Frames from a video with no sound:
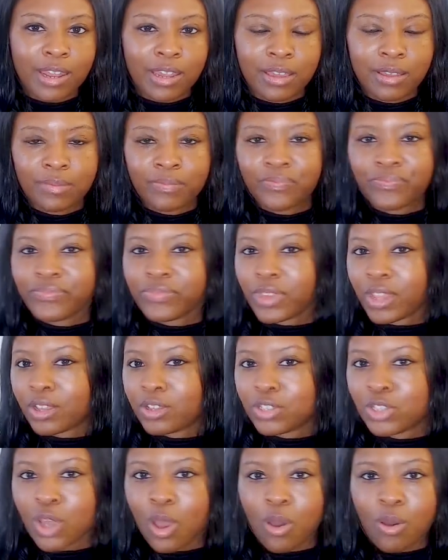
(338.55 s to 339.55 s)
it.
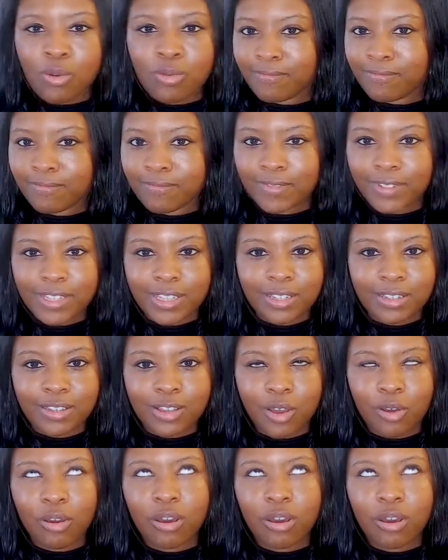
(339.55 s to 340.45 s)
Don't go,